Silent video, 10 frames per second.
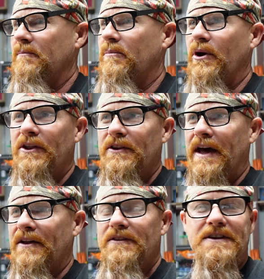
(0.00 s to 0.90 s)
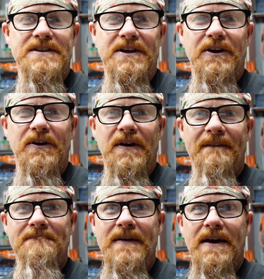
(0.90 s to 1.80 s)
breathing out of this here
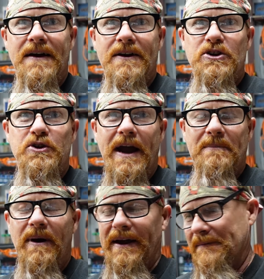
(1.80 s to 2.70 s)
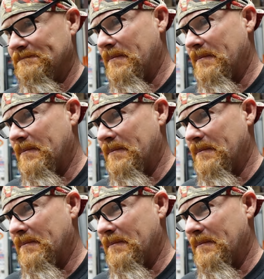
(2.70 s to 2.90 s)
drag bike.